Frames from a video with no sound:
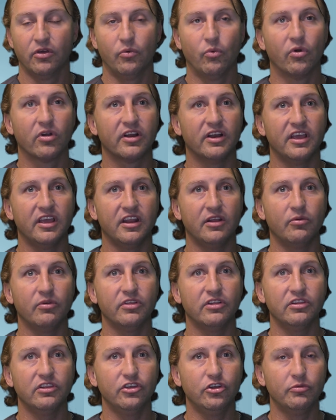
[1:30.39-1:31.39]
We're going to hit it
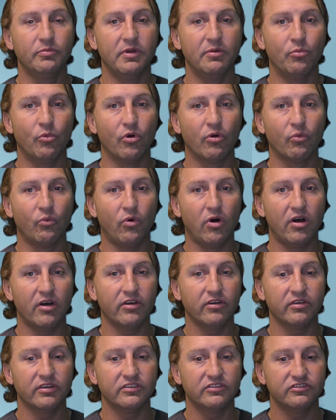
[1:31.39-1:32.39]
with a little bit more
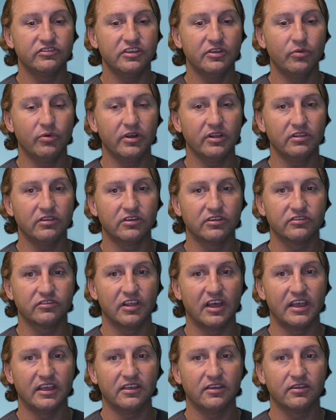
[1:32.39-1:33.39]
water and see what it looks
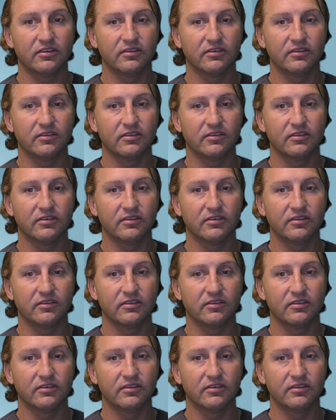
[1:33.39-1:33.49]
like.